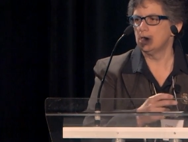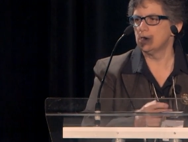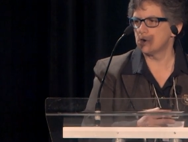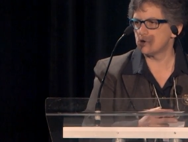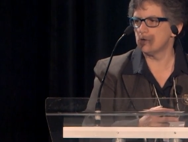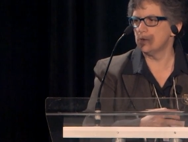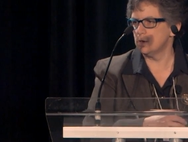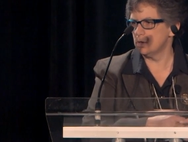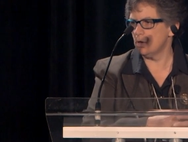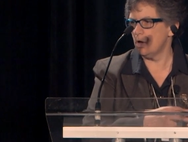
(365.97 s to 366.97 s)

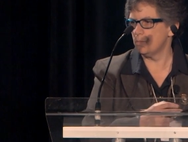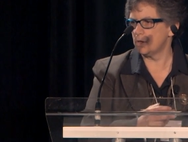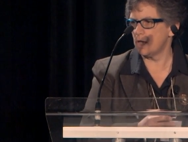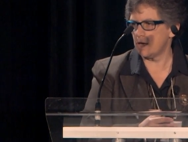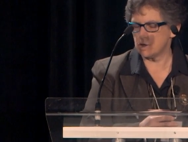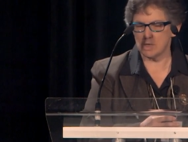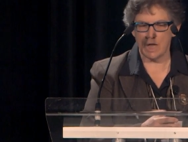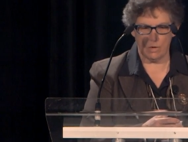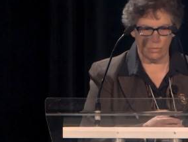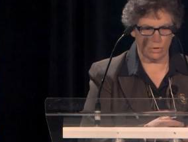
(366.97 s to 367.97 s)
distributed, complex,
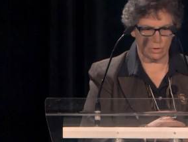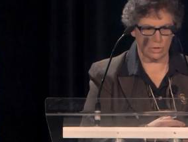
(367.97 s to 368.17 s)
networked